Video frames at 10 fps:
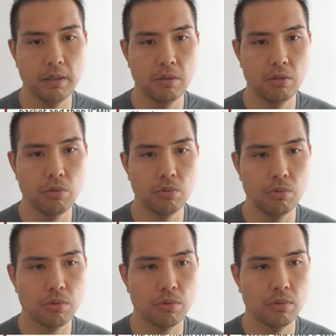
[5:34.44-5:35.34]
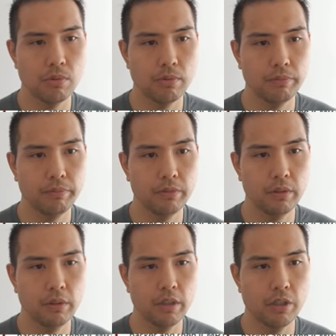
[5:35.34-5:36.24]
use?
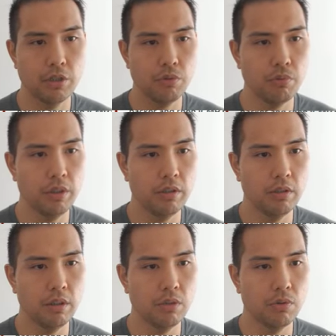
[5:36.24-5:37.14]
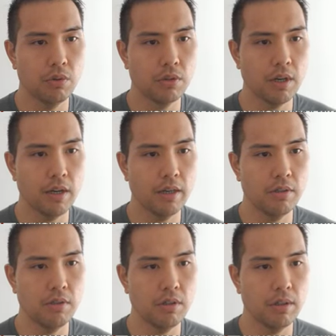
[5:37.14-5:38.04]
As you read, it uses
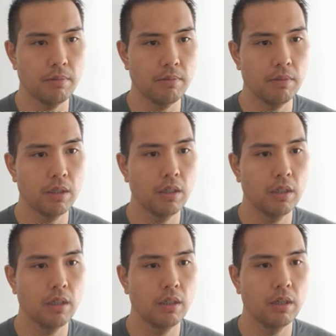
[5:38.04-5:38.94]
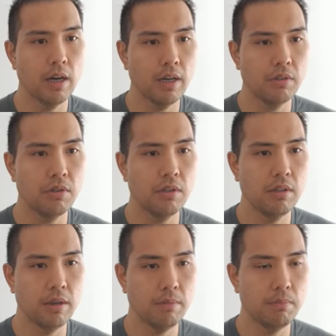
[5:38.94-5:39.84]
ICM,
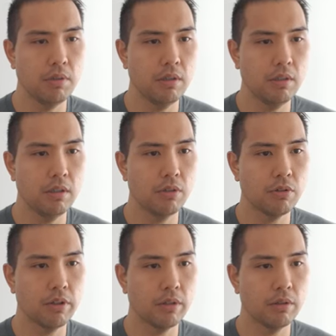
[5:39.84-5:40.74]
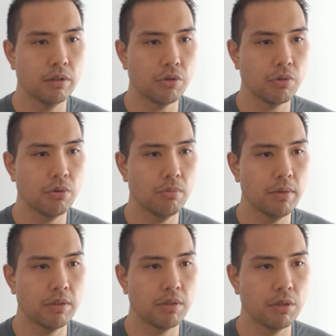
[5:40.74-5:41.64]
ICMP Internet Control
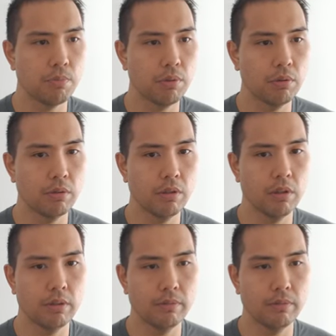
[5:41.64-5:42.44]
Message Protocol.